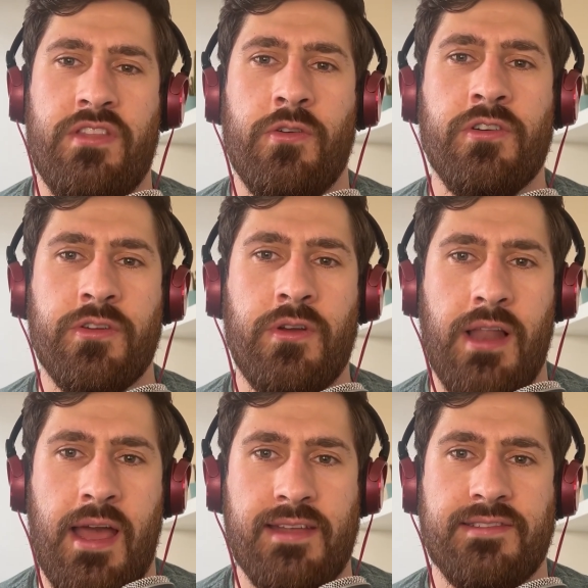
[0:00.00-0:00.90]
your Google
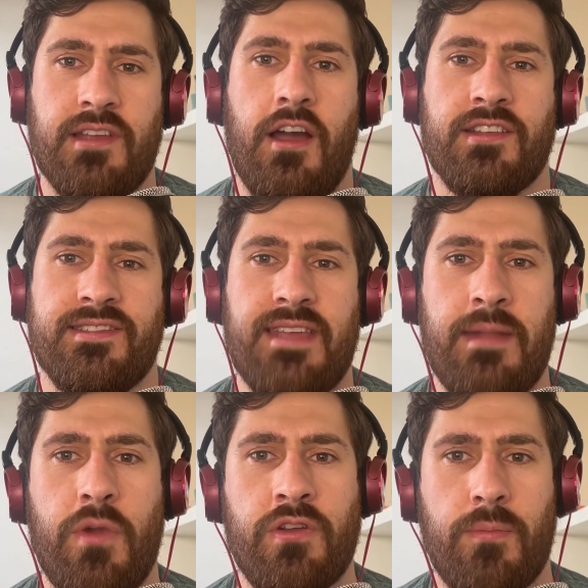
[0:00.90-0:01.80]
Ads are consent
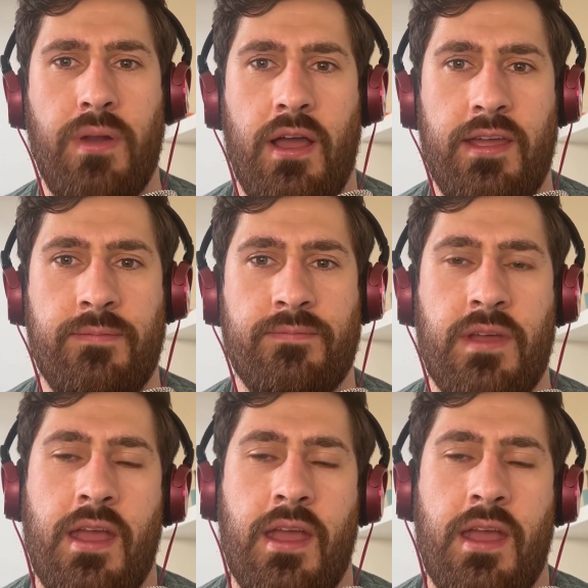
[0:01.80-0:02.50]
mode compliant,